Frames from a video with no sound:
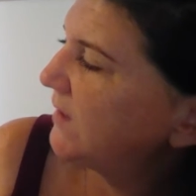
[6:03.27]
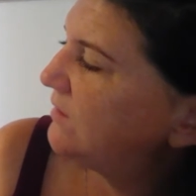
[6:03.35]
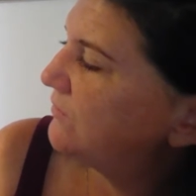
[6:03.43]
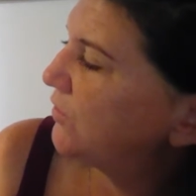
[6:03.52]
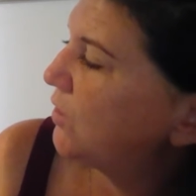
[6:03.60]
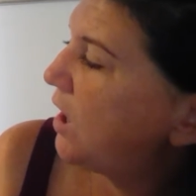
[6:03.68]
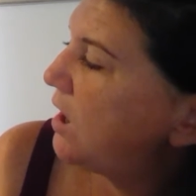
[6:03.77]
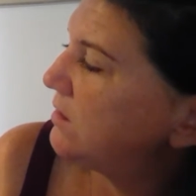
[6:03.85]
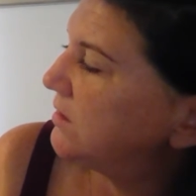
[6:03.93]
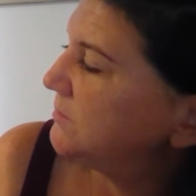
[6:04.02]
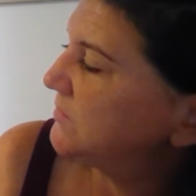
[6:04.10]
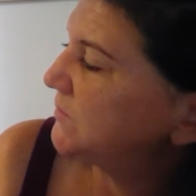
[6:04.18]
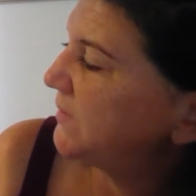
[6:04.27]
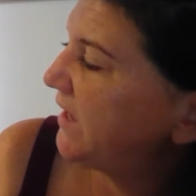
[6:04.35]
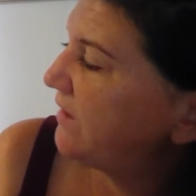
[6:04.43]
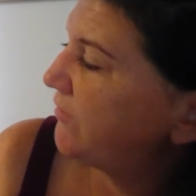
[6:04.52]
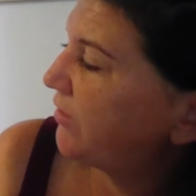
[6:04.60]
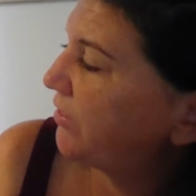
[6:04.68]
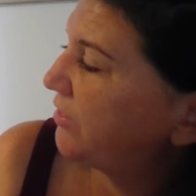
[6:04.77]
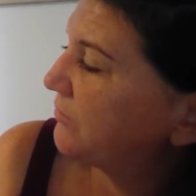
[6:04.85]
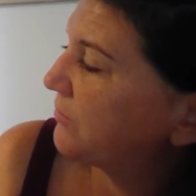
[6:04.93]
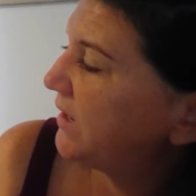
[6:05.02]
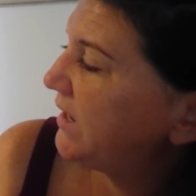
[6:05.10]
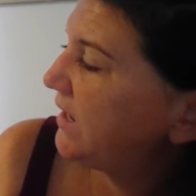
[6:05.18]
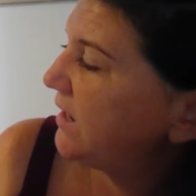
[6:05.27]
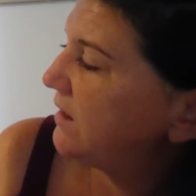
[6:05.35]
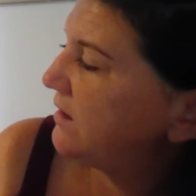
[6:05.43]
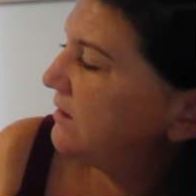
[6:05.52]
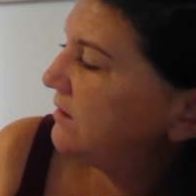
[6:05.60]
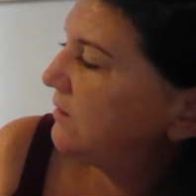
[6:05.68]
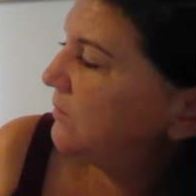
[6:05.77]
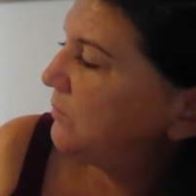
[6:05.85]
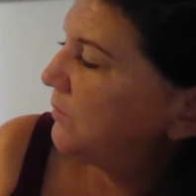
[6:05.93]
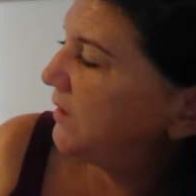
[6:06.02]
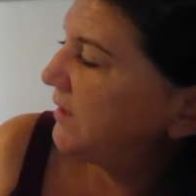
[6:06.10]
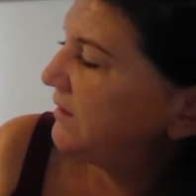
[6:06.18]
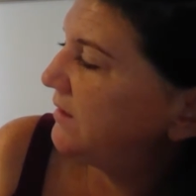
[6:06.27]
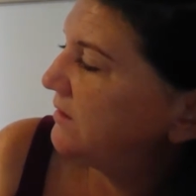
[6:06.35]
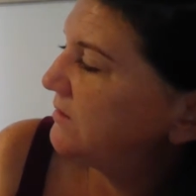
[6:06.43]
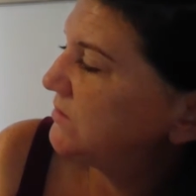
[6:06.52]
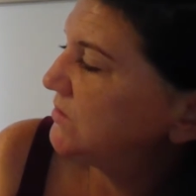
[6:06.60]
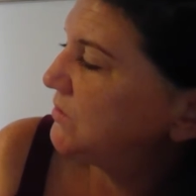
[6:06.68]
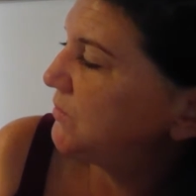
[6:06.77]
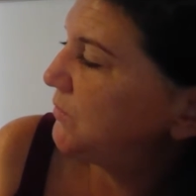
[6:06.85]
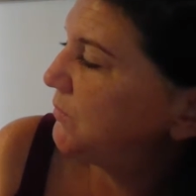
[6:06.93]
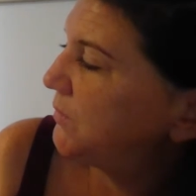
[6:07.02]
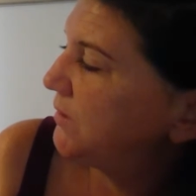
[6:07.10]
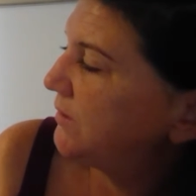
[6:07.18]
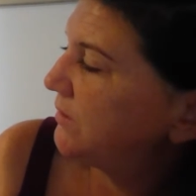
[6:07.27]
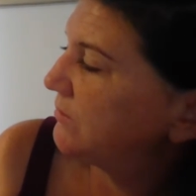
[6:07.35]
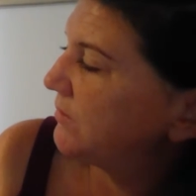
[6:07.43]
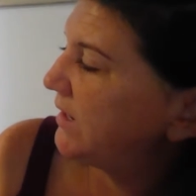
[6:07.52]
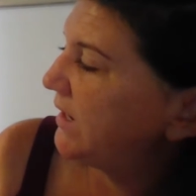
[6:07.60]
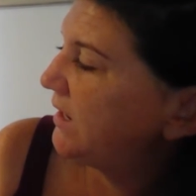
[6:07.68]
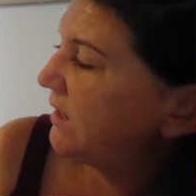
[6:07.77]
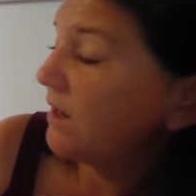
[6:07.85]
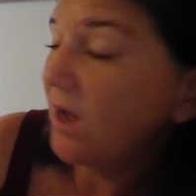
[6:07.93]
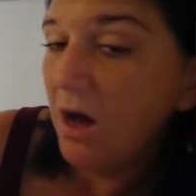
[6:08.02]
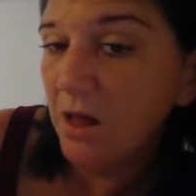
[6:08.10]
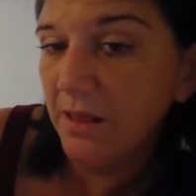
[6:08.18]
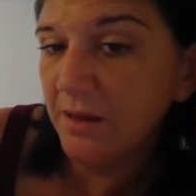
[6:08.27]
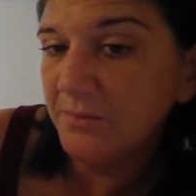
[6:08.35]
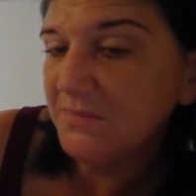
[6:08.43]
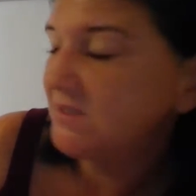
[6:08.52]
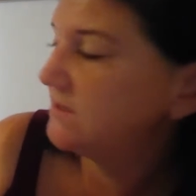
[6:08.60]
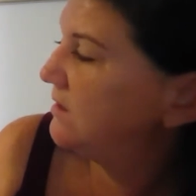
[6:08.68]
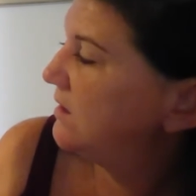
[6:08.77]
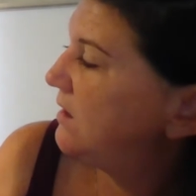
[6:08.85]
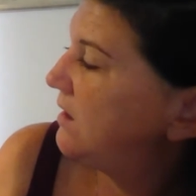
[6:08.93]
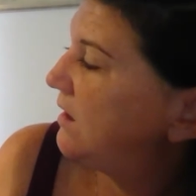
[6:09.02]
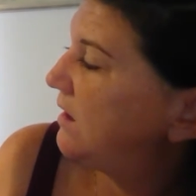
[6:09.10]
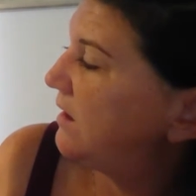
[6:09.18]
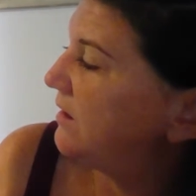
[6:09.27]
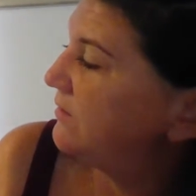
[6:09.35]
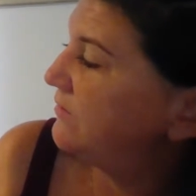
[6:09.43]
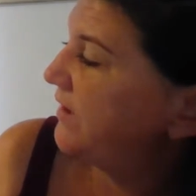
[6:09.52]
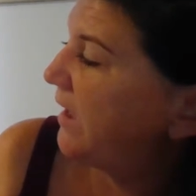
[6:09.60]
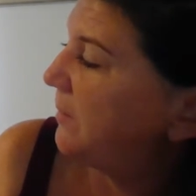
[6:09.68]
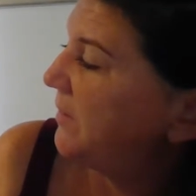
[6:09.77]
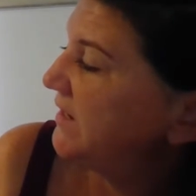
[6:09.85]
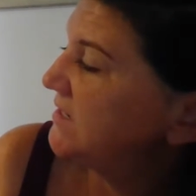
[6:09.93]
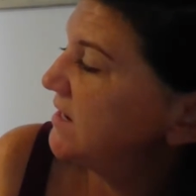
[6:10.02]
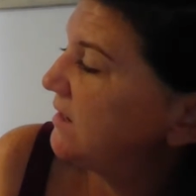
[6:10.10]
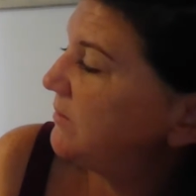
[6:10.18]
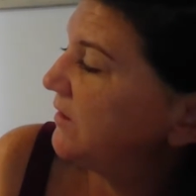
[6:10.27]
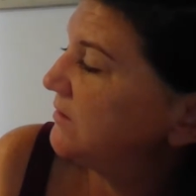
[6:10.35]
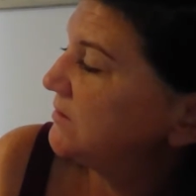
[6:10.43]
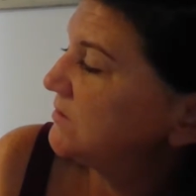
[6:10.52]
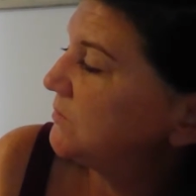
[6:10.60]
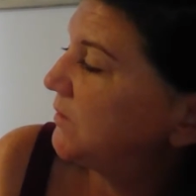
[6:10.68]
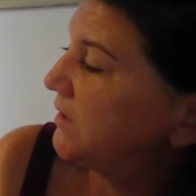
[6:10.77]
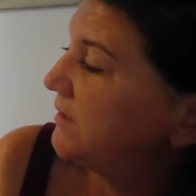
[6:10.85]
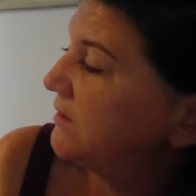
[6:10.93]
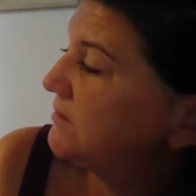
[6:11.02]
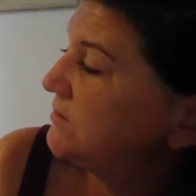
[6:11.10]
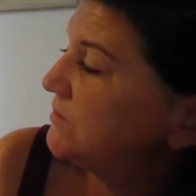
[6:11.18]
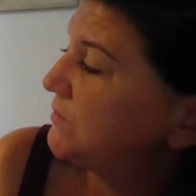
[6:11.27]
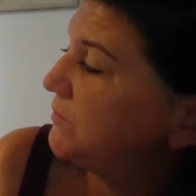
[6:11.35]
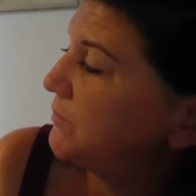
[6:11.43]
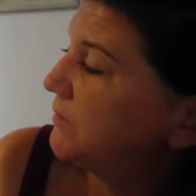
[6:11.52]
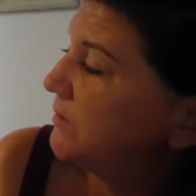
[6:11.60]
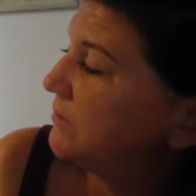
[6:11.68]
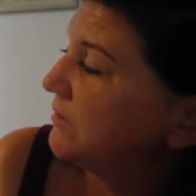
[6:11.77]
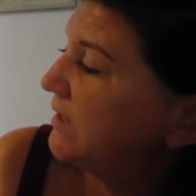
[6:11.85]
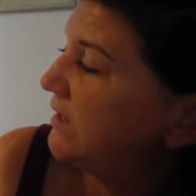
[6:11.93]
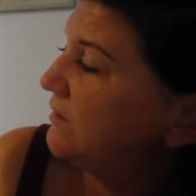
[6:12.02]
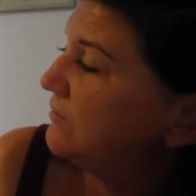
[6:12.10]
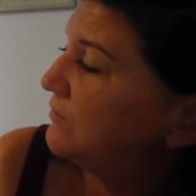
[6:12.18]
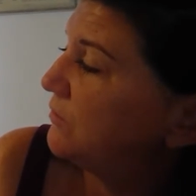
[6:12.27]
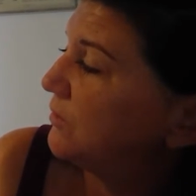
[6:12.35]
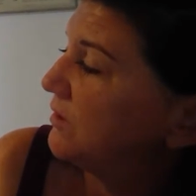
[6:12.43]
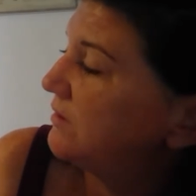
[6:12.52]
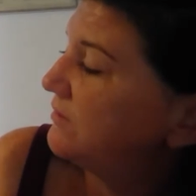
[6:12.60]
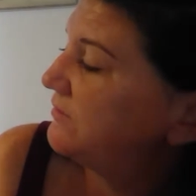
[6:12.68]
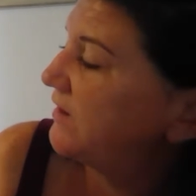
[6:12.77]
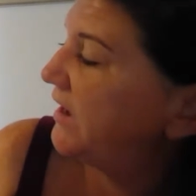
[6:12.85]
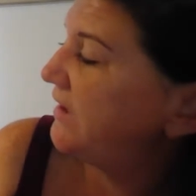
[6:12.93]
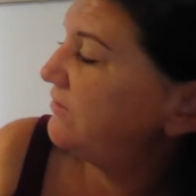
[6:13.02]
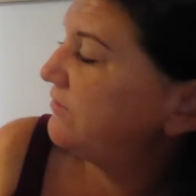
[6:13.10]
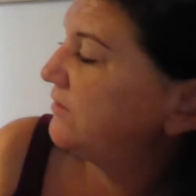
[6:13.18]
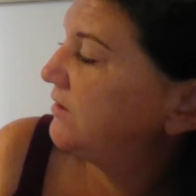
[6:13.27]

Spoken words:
And for columns, we have 1, 2, 3 columns of how many teddy bears? 1, 2, 3, 4, 5.